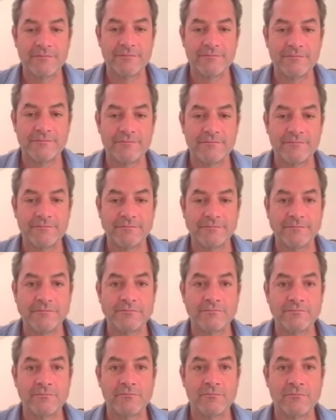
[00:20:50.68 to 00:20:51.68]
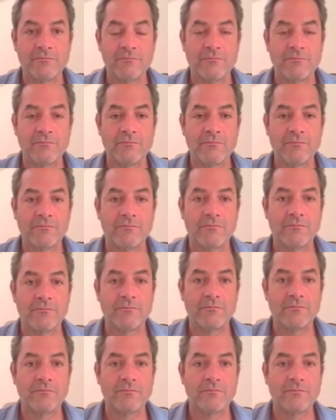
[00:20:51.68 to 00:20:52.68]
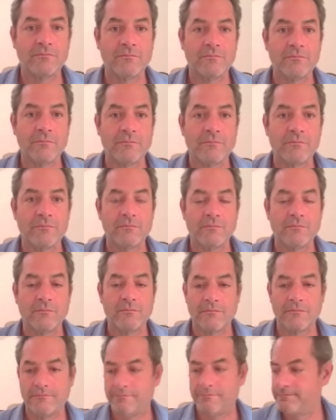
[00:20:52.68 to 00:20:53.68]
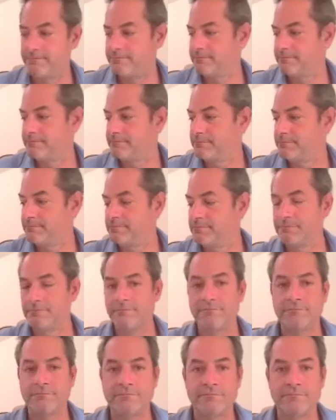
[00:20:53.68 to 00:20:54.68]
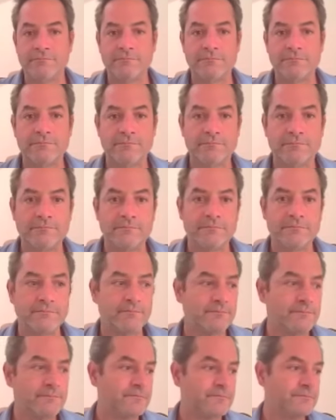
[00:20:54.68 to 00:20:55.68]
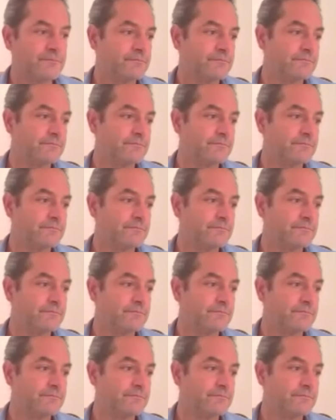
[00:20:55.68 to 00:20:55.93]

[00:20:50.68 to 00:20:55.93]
This person isn't speaking.